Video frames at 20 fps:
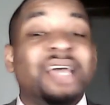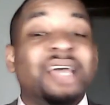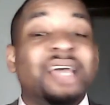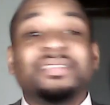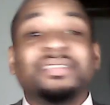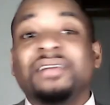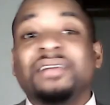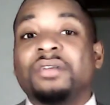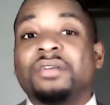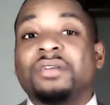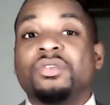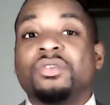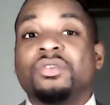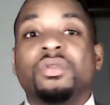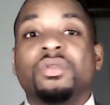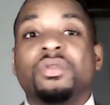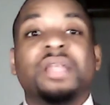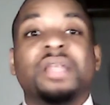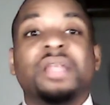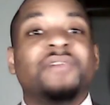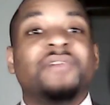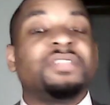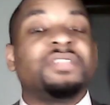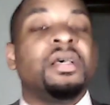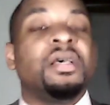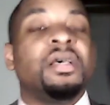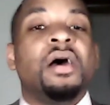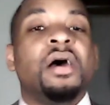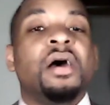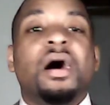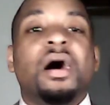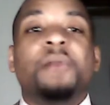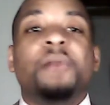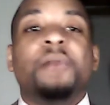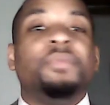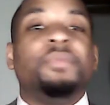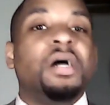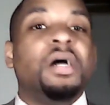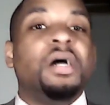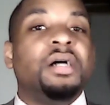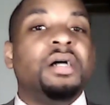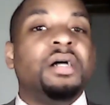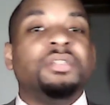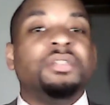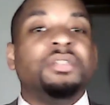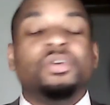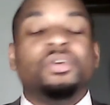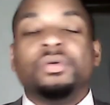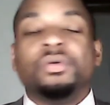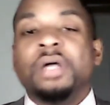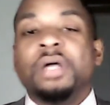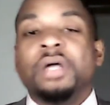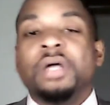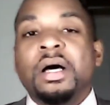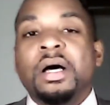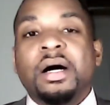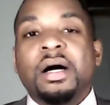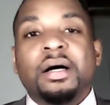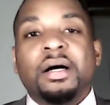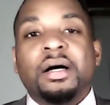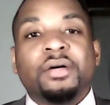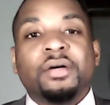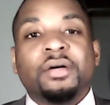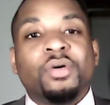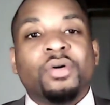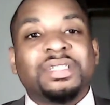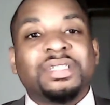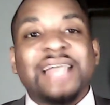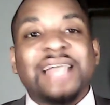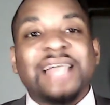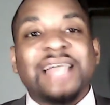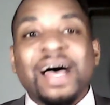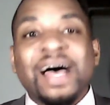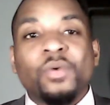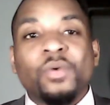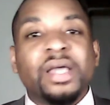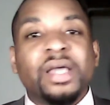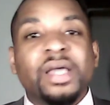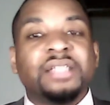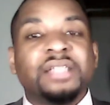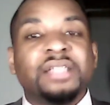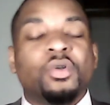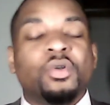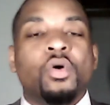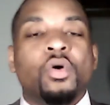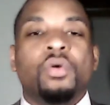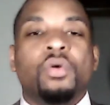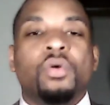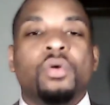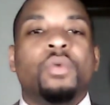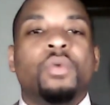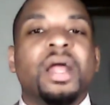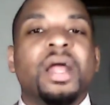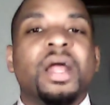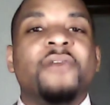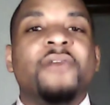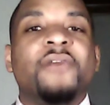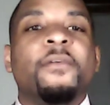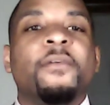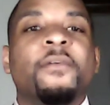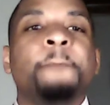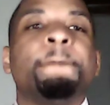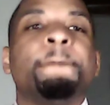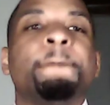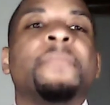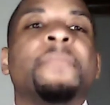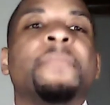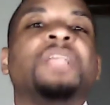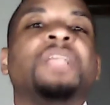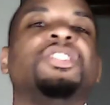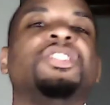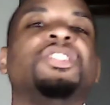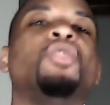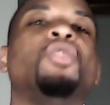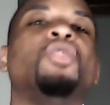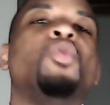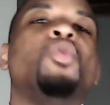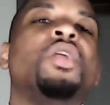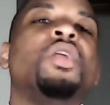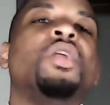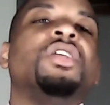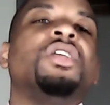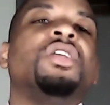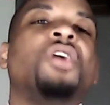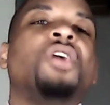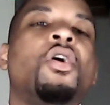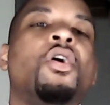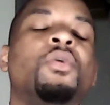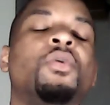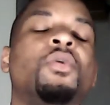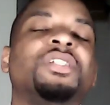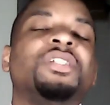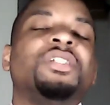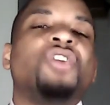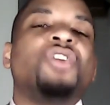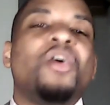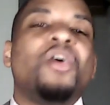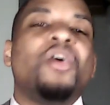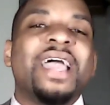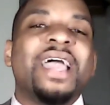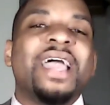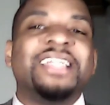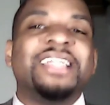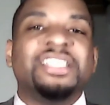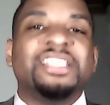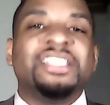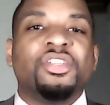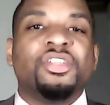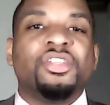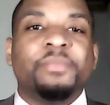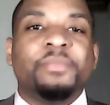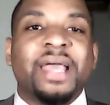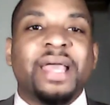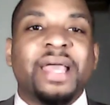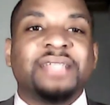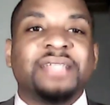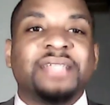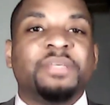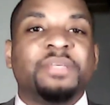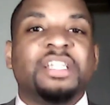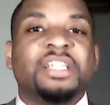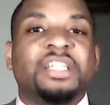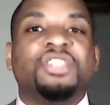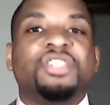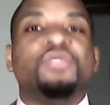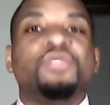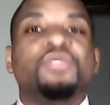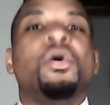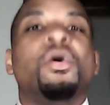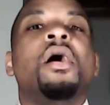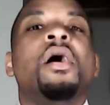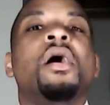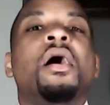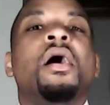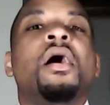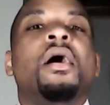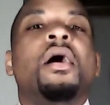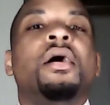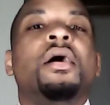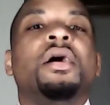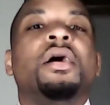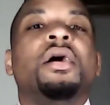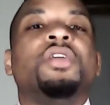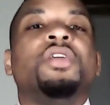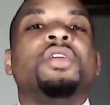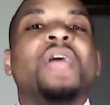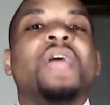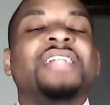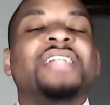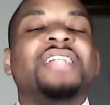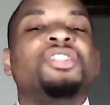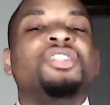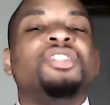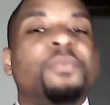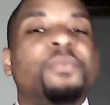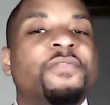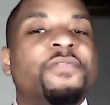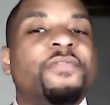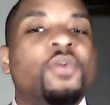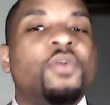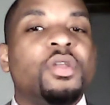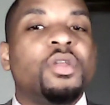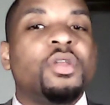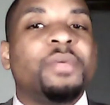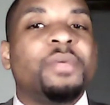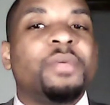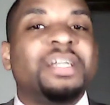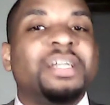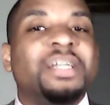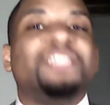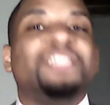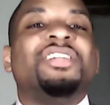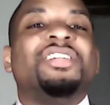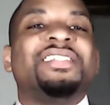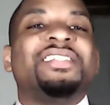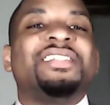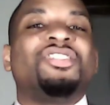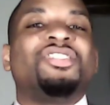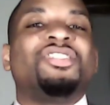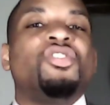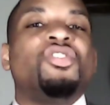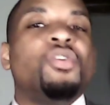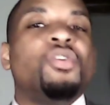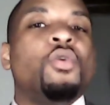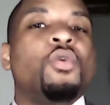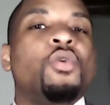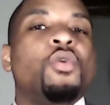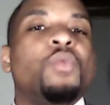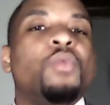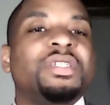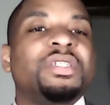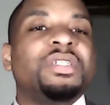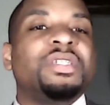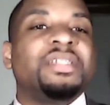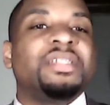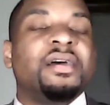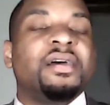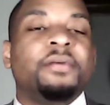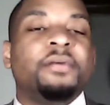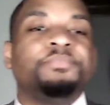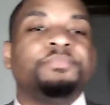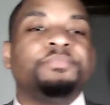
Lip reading: The stock is going left, up, going sideways or whatever. So you want to call what is called hedging your bets because you're hedging your portfolio because you're uncertain on what's to come.